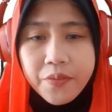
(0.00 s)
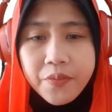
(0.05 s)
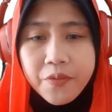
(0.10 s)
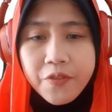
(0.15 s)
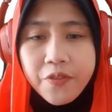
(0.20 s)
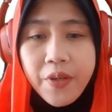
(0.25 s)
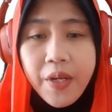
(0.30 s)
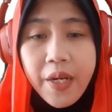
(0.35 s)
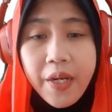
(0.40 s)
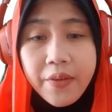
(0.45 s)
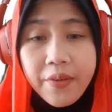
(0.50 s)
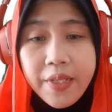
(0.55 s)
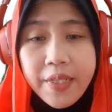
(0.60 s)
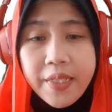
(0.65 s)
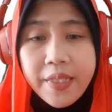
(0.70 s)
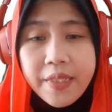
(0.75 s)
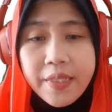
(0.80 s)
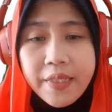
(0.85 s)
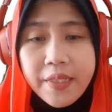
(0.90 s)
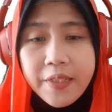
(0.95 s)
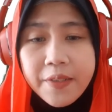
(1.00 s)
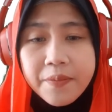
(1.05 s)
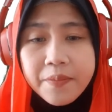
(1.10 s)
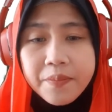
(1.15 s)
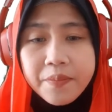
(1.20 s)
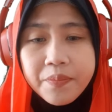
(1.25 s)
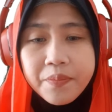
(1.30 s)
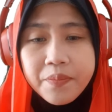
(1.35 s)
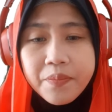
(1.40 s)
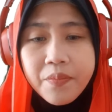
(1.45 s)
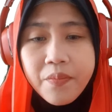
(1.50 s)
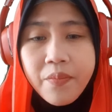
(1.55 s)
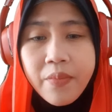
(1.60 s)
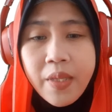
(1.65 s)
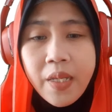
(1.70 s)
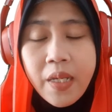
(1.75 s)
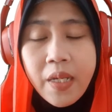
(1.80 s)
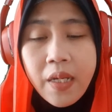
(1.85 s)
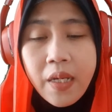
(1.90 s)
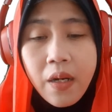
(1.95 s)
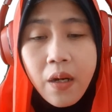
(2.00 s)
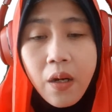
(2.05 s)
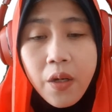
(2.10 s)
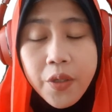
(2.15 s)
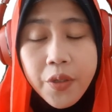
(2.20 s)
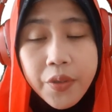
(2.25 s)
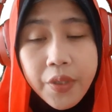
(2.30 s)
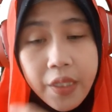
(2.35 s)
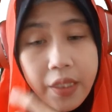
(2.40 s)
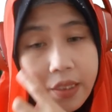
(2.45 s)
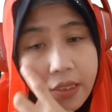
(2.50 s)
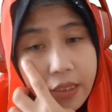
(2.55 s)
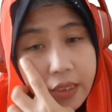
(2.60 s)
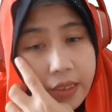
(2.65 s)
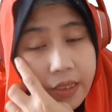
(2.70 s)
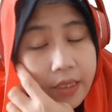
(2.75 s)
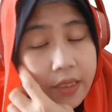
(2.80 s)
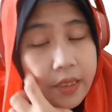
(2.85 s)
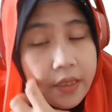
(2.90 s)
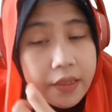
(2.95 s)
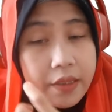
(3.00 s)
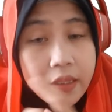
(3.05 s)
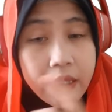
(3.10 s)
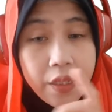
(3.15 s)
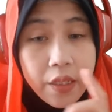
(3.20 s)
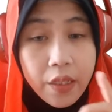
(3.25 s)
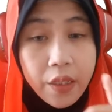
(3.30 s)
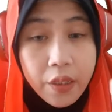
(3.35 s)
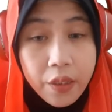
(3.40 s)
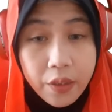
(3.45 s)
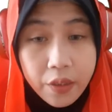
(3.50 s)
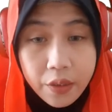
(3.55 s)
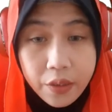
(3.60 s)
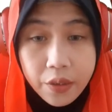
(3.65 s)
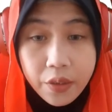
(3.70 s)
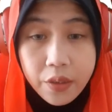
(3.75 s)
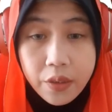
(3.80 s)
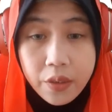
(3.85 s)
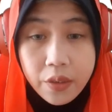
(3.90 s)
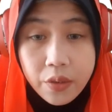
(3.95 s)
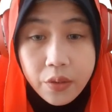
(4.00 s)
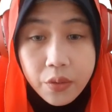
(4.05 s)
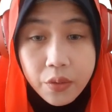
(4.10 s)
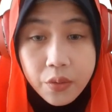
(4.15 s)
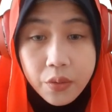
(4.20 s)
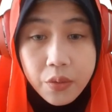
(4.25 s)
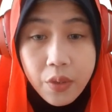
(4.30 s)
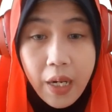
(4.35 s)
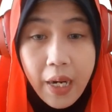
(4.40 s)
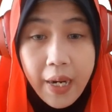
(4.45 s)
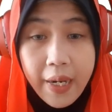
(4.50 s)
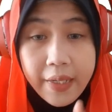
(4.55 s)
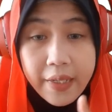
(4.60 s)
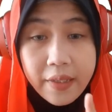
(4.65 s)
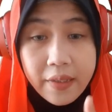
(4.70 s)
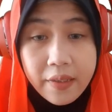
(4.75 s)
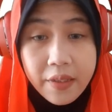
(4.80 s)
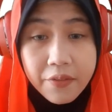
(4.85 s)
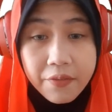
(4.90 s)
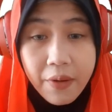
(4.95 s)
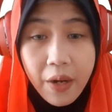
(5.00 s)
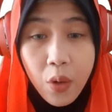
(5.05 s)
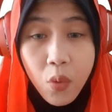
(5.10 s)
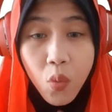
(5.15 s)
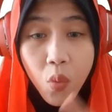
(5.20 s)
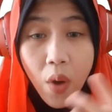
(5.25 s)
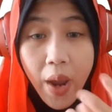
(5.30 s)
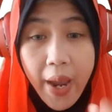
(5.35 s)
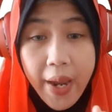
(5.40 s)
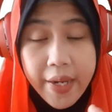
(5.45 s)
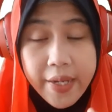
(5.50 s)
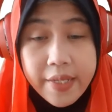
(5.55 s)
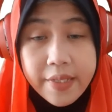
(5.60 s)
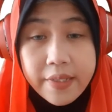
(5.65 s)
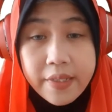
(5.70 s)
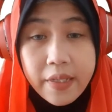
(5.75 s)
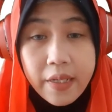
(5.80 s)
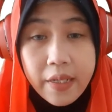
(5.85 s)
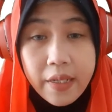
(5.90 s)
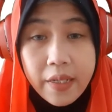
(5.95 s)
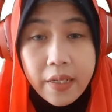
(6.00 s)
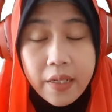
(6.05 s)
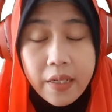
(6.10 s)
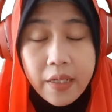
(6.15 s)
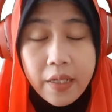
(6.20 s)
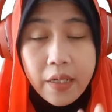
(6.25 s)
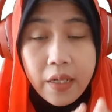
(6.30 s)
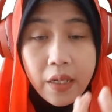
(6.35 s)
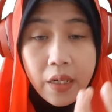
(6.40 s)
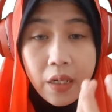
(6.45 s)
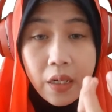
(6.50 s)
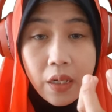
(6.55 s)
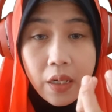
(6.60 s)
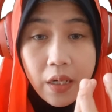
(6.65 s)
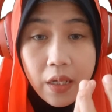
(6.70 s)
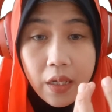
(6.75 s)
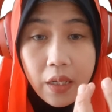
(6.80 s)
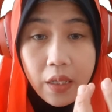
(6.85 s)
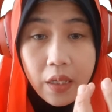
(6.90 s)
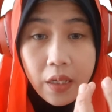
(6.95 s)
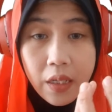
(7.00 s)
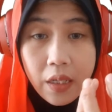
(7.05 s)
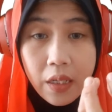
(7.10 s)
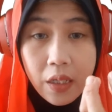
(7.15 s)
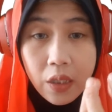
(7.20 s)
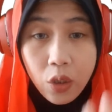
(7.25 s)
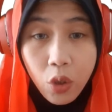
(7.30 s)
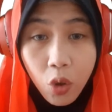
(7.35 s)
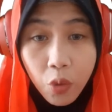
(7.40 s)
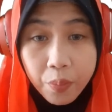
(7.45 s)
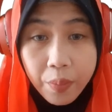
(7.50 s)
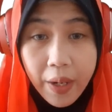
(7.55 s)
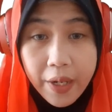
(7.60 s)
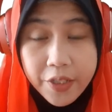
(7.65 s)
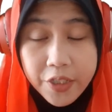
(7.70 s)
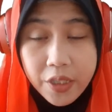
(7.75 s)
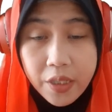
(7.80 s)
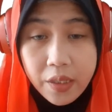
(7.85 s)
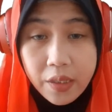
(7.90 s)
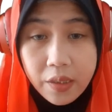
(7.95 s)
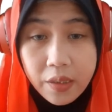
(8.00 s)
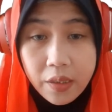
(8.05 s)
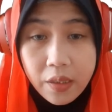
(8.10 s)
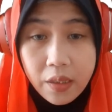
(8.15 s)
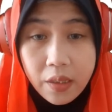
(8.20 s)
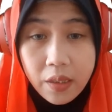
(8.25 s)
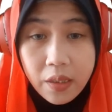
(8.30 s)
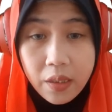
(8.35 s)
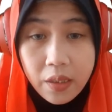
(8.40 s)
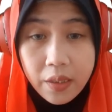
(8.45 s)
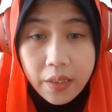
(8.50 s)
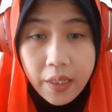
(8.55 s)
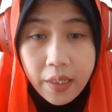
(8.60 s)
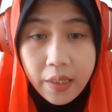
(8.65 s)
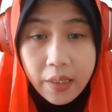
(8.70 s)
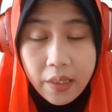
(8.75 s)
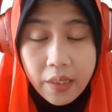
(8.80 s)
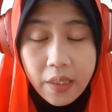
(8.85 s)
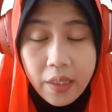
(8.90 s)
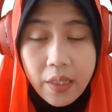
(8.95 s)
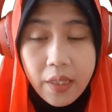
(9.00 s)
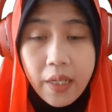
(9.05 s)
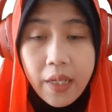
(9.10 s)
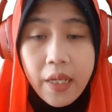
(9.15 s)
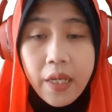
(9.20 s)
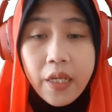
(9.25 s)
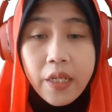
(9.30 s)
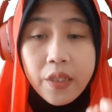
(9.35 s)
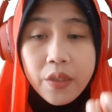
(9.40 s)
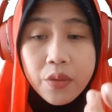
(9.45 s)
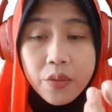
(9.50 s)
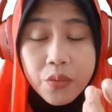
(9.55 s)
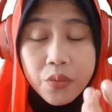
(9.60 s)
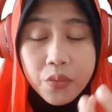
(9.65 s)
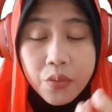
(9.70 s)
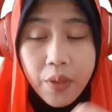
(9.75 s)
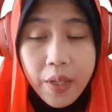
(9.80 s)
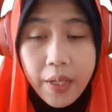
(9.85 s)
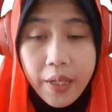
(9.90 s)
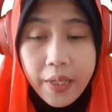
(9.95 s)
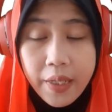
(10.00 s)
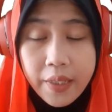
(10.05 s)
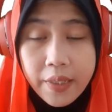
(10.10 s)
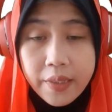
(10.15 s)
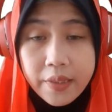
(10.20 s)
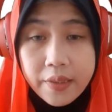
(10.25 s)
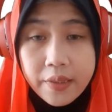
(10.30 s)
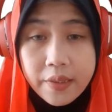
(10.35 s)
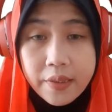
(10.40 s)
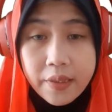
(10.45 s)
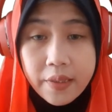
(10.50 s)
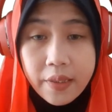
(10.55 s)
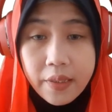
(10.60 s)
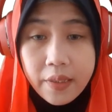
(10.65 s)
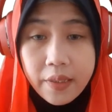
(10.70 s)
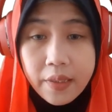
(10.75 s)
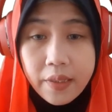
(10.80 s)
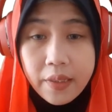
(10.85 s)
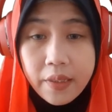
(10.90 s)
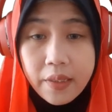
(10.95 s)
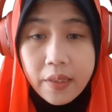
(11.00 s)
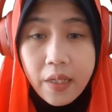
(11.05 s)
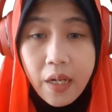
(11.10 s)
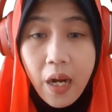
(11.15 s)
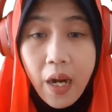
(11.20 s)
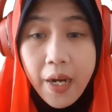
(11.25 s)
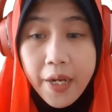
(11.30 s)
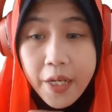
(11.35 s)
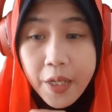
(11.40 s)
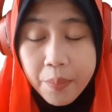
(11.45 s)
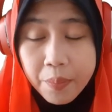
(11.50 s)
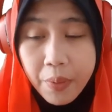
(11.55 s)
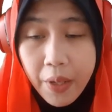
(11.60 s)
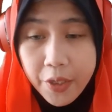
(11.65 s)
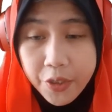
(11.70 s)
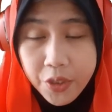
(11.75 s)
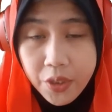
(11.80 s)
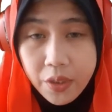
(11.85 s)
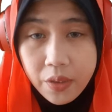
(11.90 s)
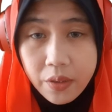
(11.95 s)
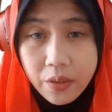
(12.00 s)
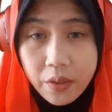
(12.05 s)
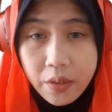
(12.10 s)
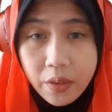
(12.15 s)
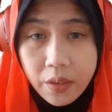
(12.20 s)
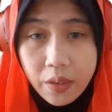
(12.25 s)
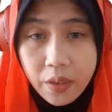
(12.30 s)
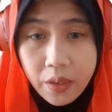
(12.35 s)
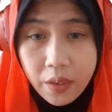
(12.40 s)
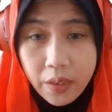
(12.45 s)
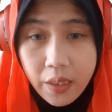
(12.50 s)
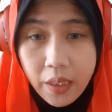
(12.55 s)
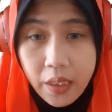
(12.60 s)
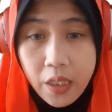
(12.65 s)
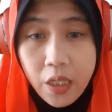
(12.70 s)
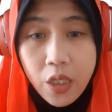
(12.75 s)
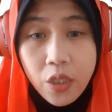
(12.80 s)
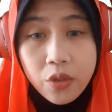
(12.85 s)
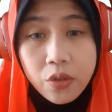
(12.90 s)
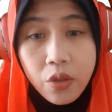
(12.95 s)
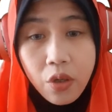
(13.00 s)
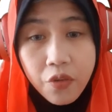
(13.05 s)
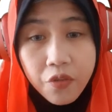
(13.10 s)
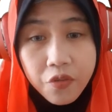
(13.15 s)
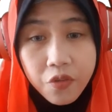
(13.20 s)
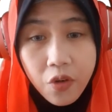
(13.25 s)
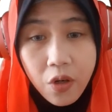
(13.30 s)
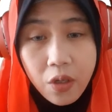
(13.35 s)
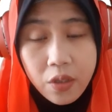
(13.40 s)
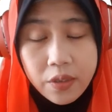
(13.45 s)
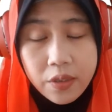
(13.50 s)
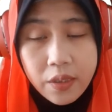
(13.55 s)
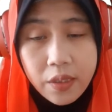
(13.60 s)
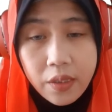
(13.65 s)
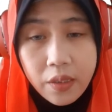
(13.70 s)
Very easy. All you need is to identify where is the low pressure, okay, and where is the higher pressure. Okay, so of course,